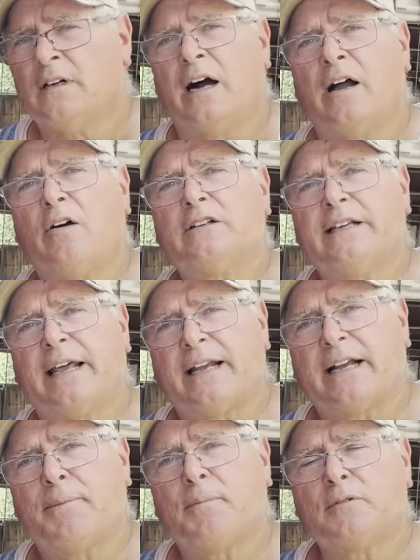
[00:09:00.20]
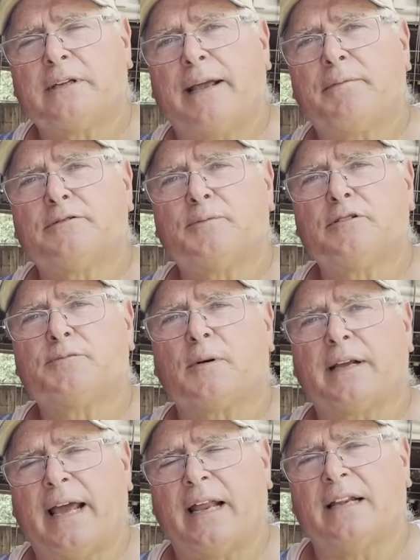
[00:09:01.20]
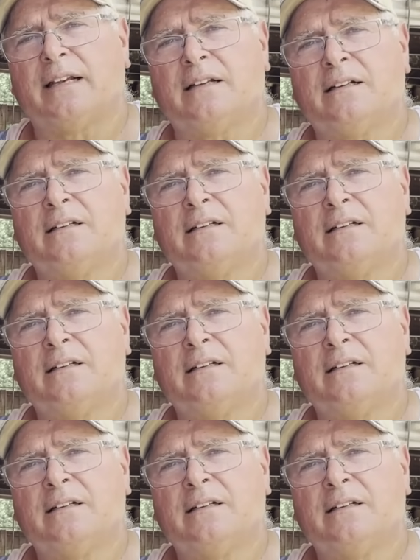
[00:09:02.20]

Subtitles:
I always add a couple of tablespoons per gallon.